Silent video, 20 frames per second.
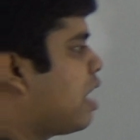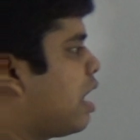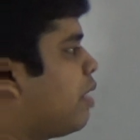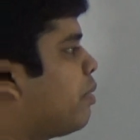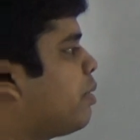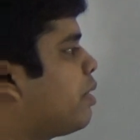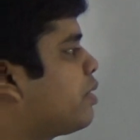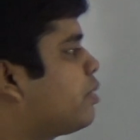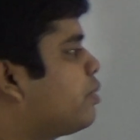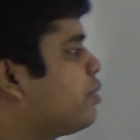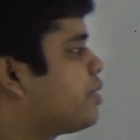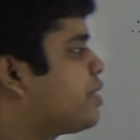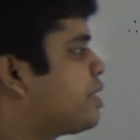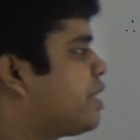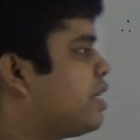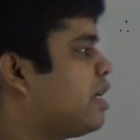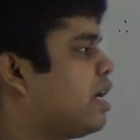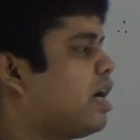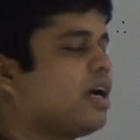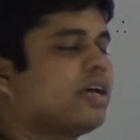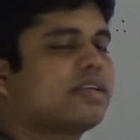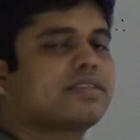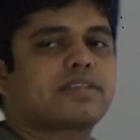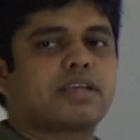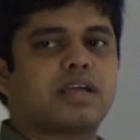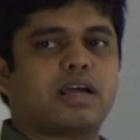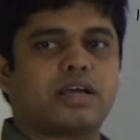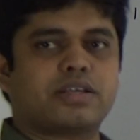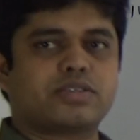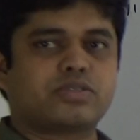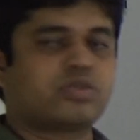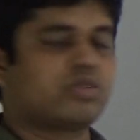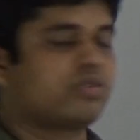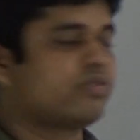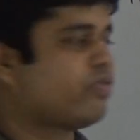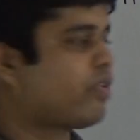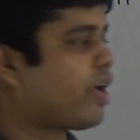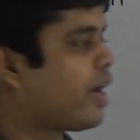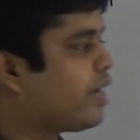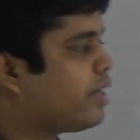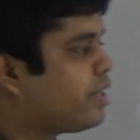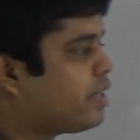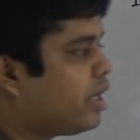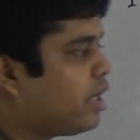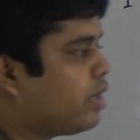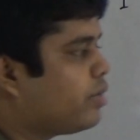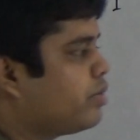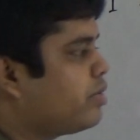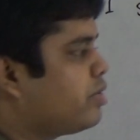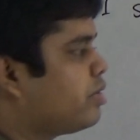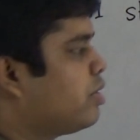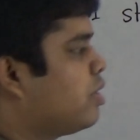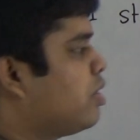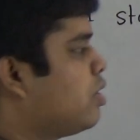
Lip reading: our question asks us to find out